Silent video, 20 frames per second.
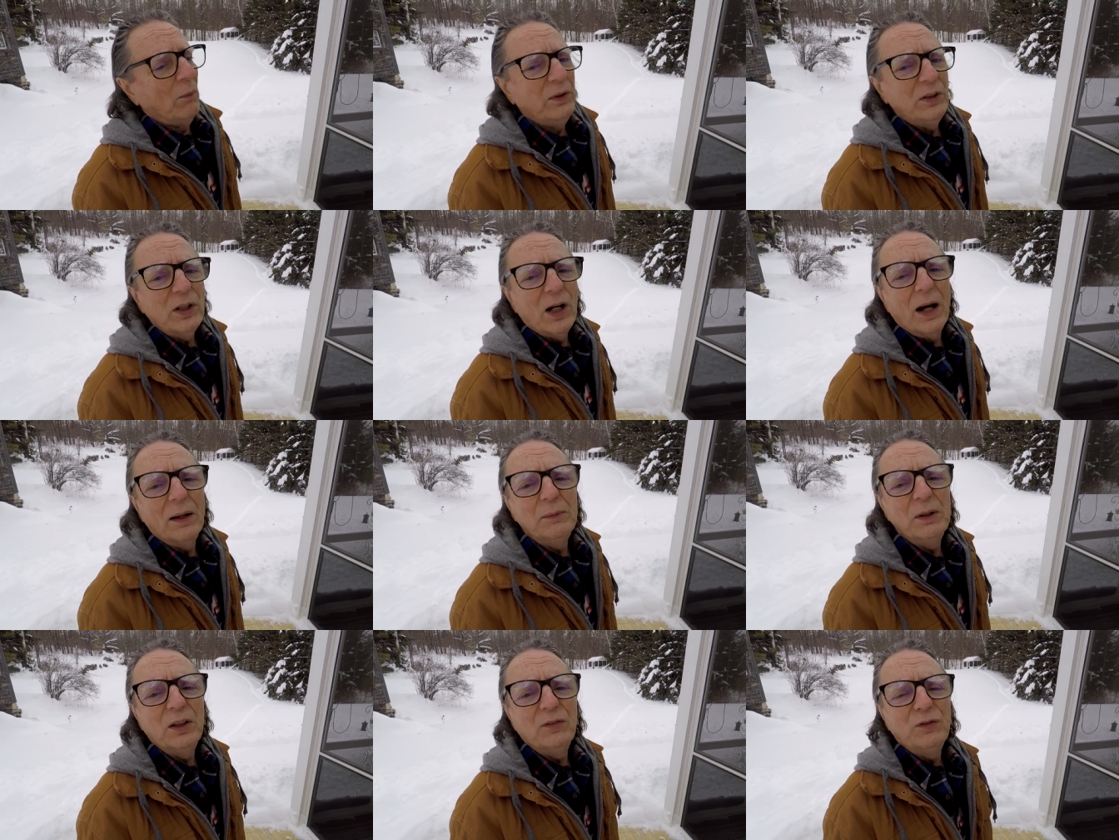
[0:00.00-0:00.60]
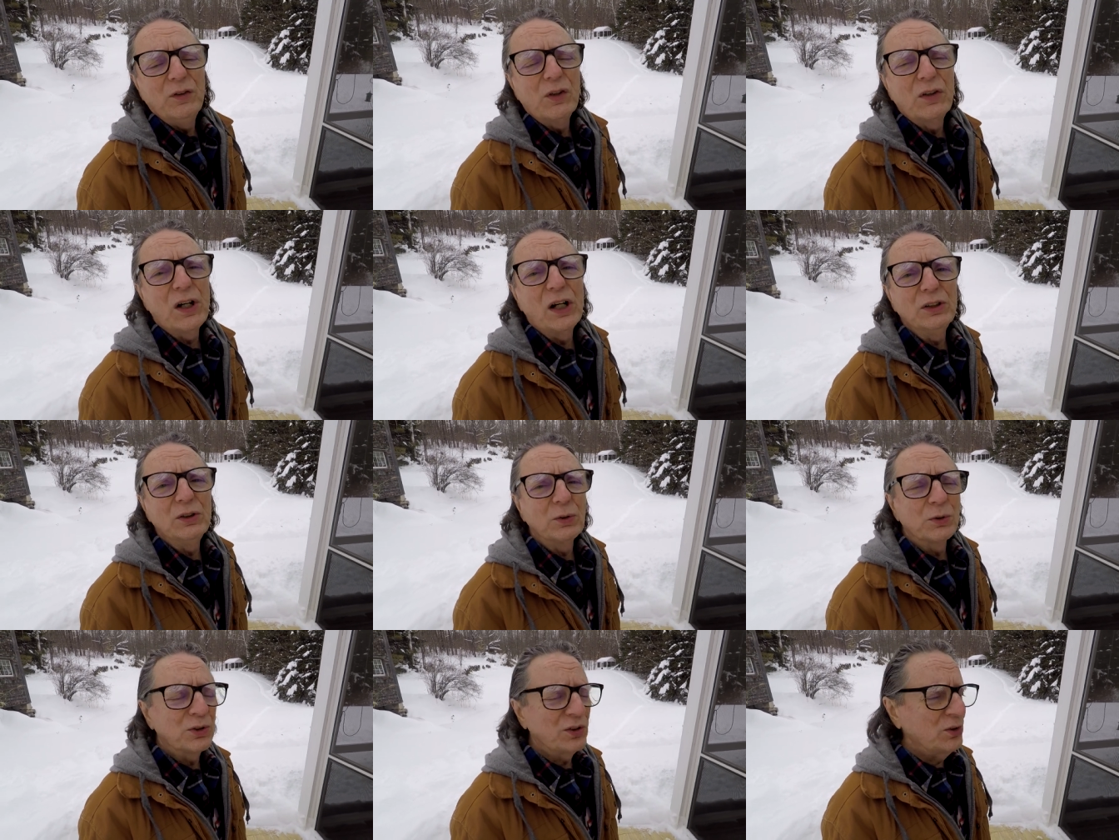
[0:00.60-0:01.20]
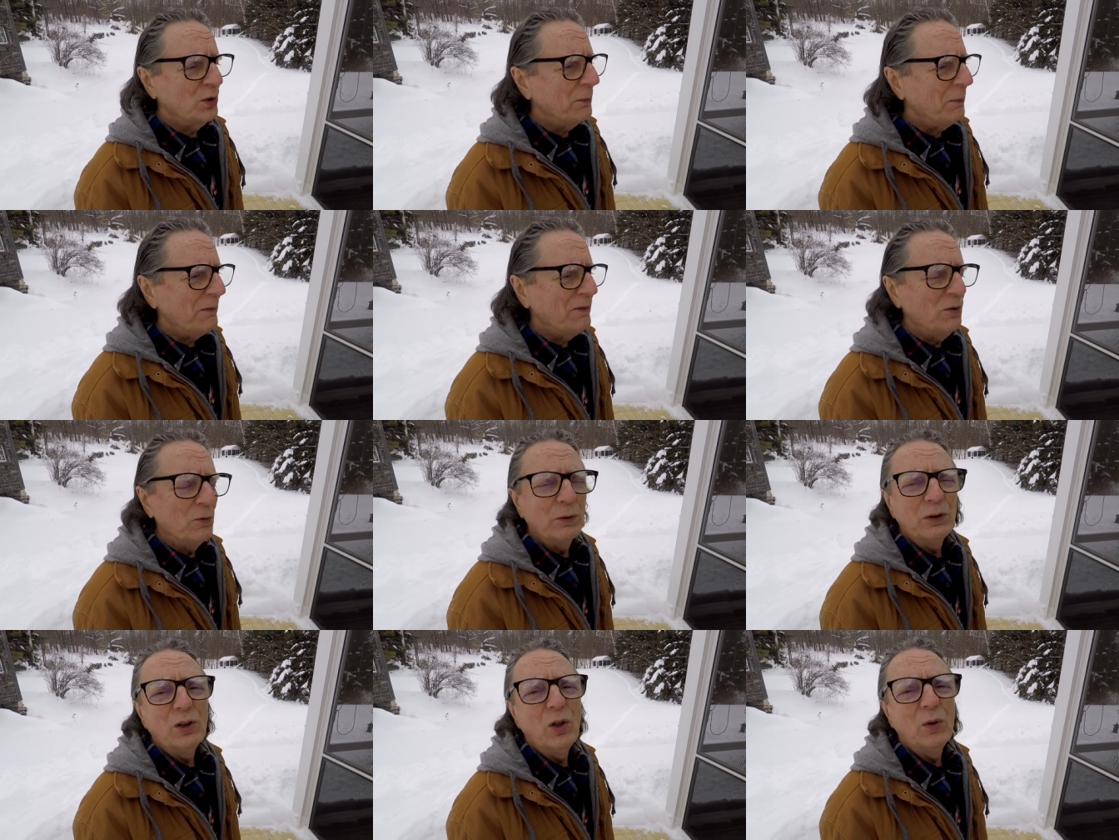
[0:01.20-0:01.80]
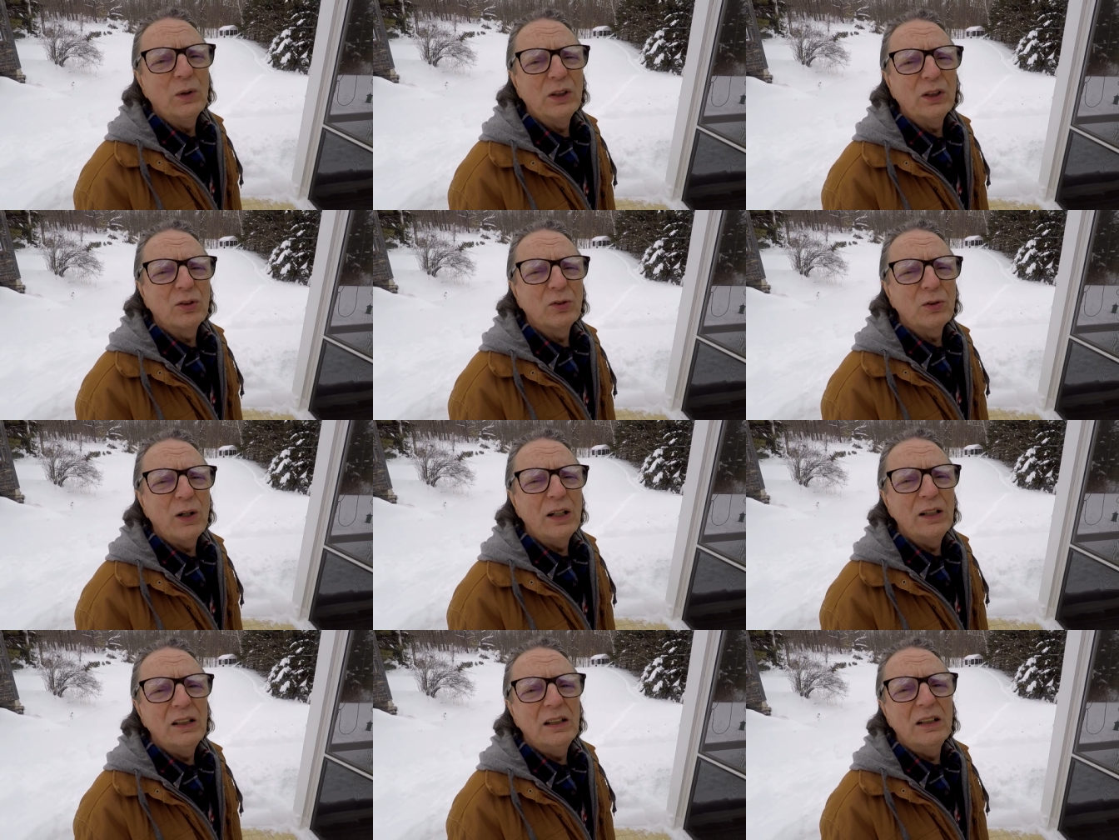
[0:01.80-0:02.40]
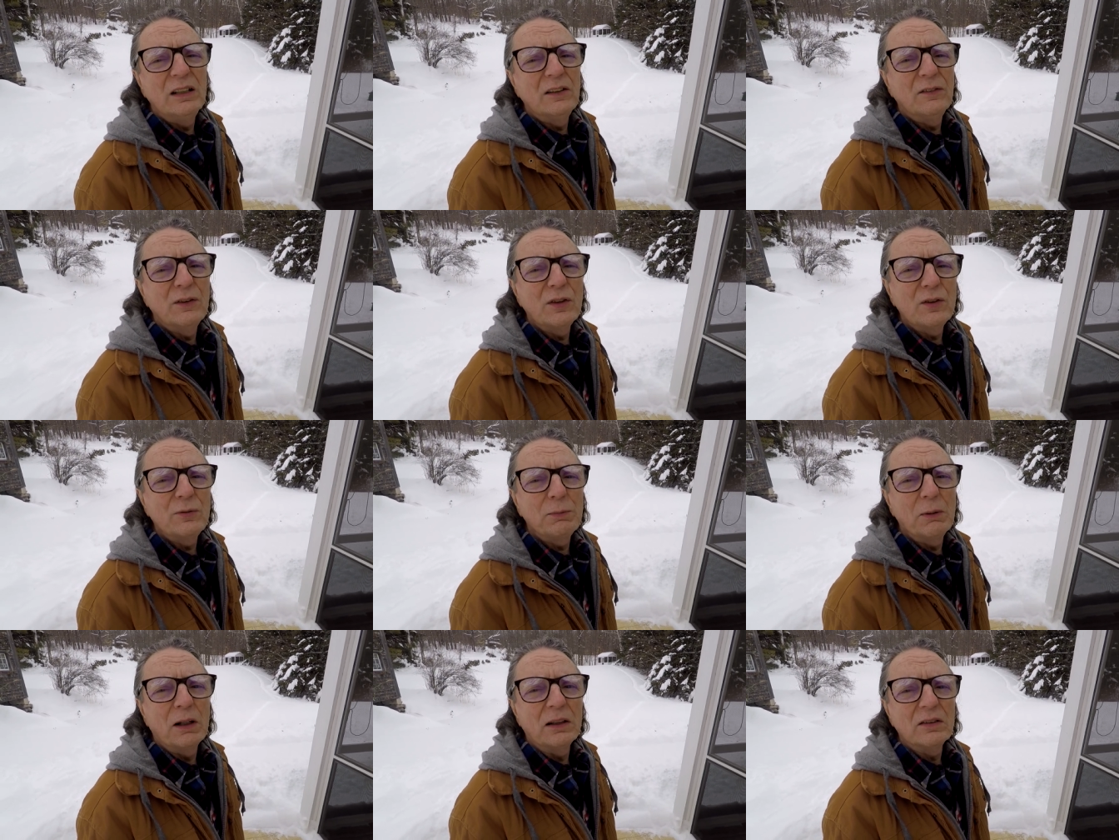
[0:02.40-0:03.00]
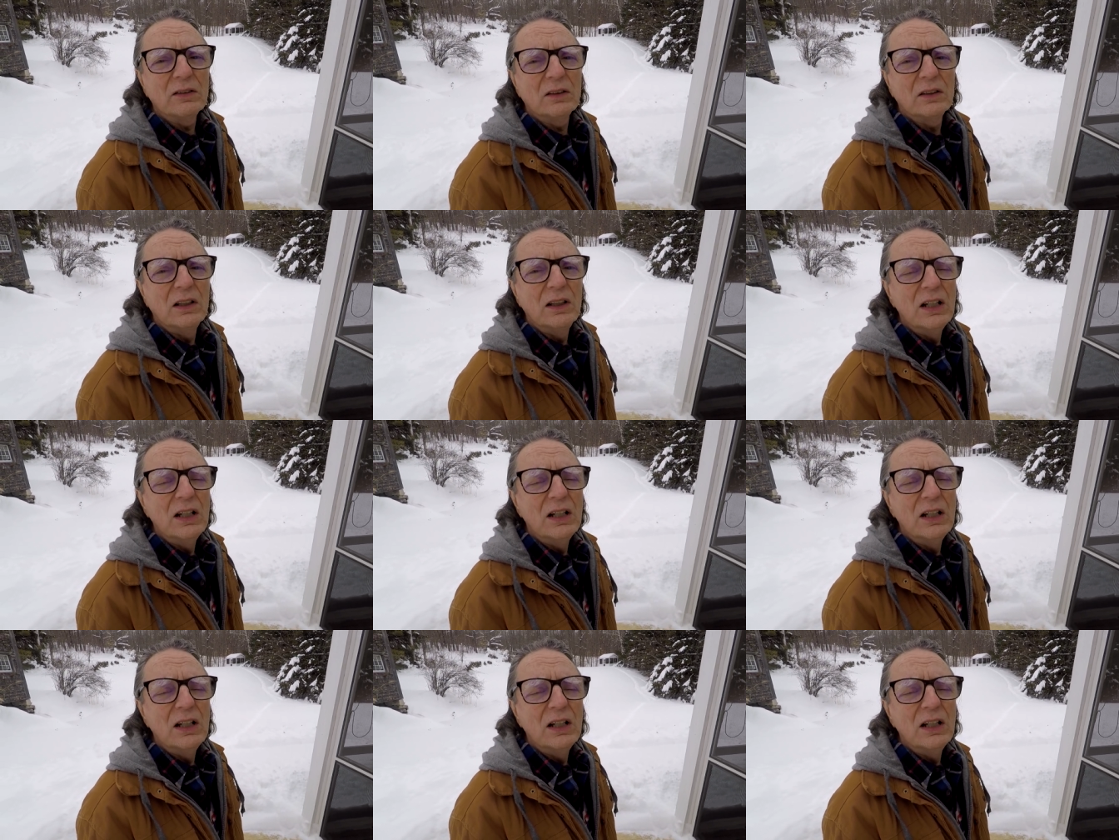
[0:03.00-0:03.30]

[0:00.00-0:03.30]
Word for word: I mean, if you thought you were stupid, you wouldn't go into trading in the first place.